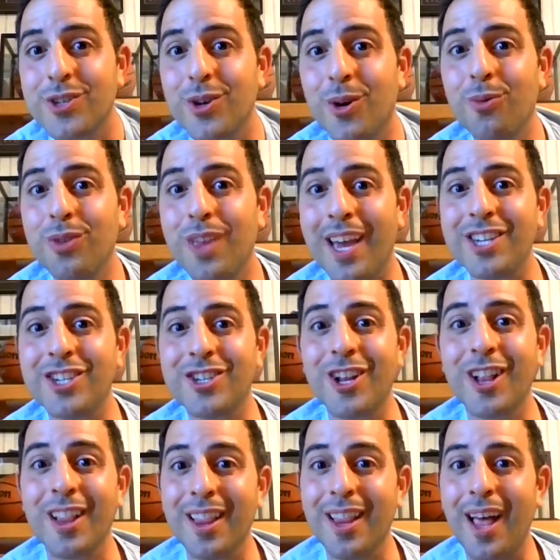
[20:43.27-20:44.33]
So they
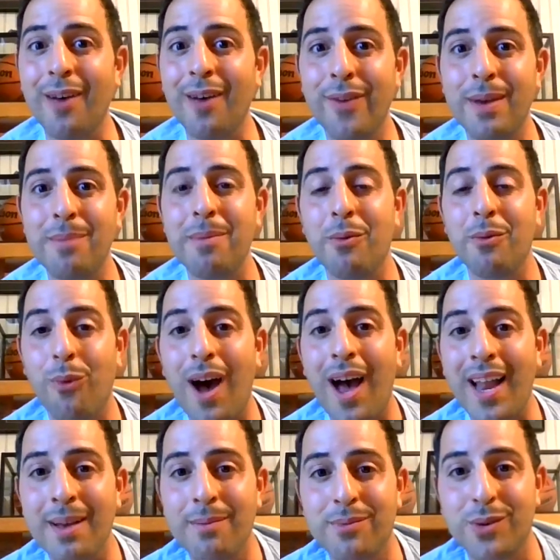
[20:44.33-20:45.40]
should love him and
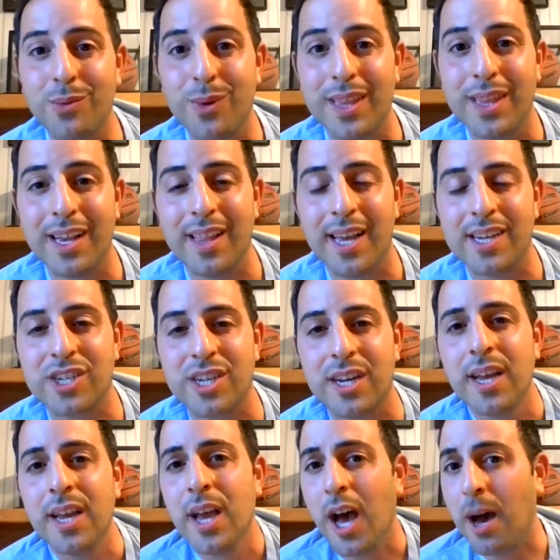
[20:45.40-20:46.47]
want him to win the election.